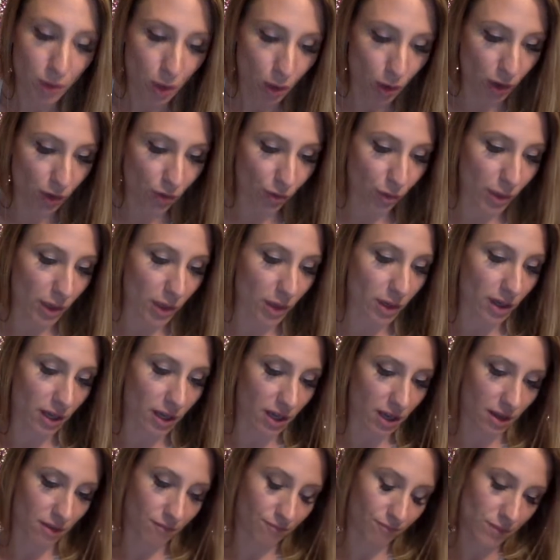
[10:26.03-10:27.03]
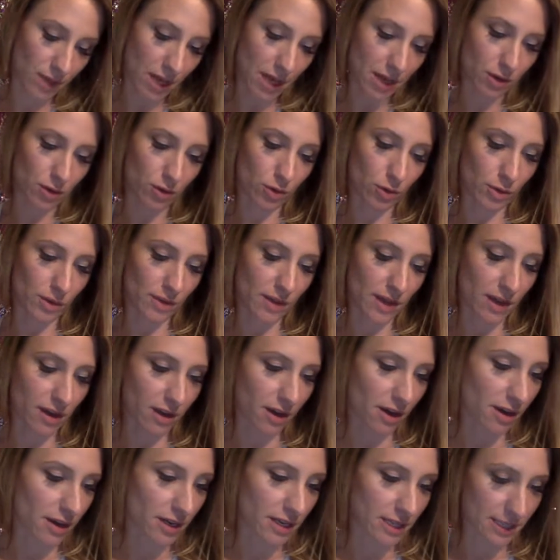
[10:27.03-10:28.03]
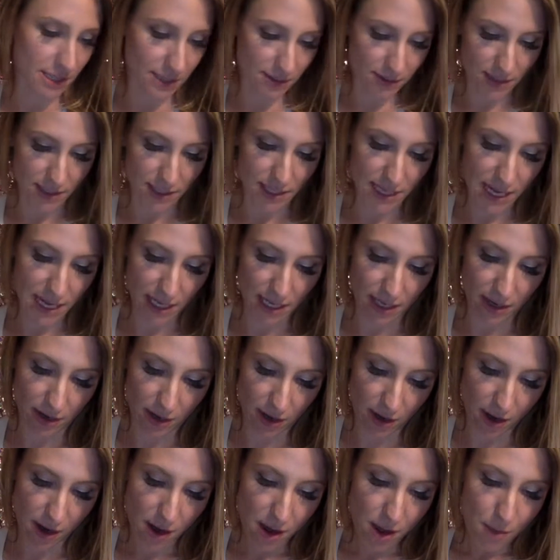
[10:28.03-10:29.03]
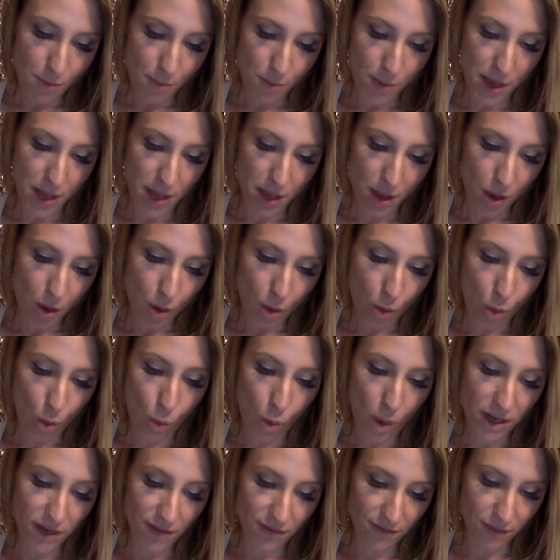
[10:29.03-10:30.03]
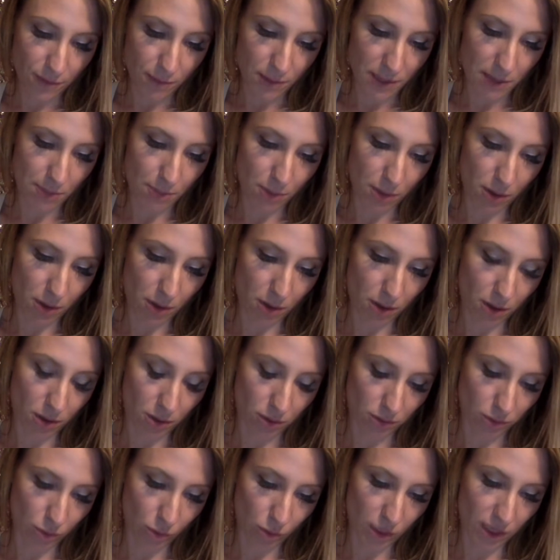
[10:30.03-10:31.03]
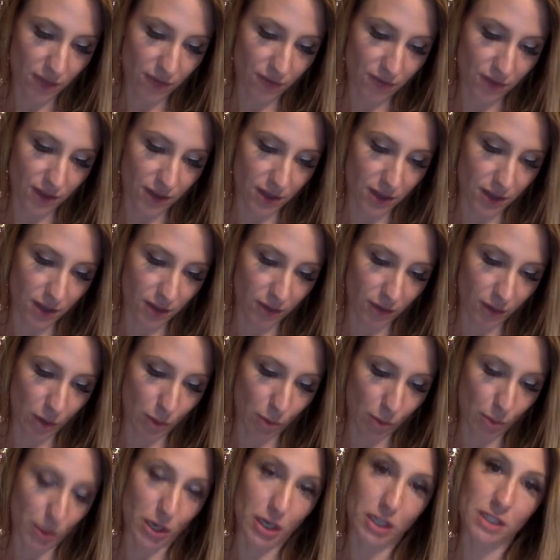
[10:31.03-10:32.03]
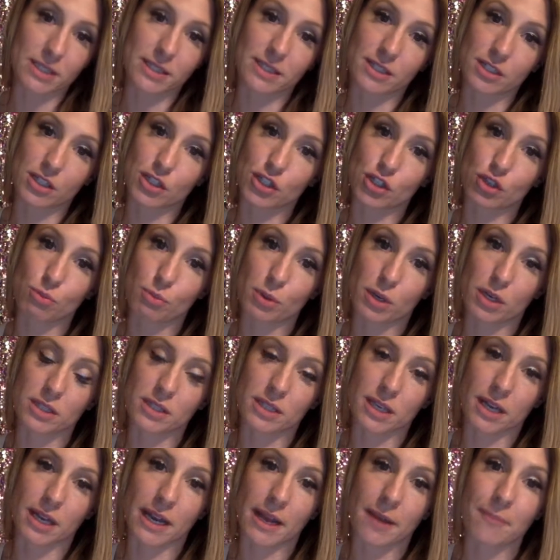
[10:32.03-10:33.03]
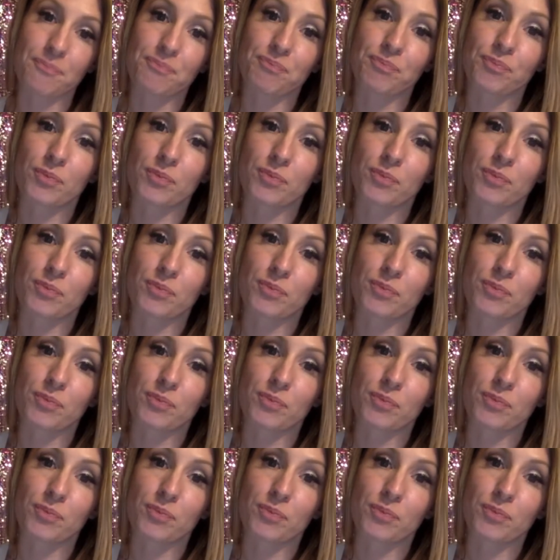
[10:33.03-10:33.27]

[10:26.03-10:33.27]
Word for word: Or if we, I don't know where that card is in the deck here, but one of the people, one of the little birds, there's two birds on it.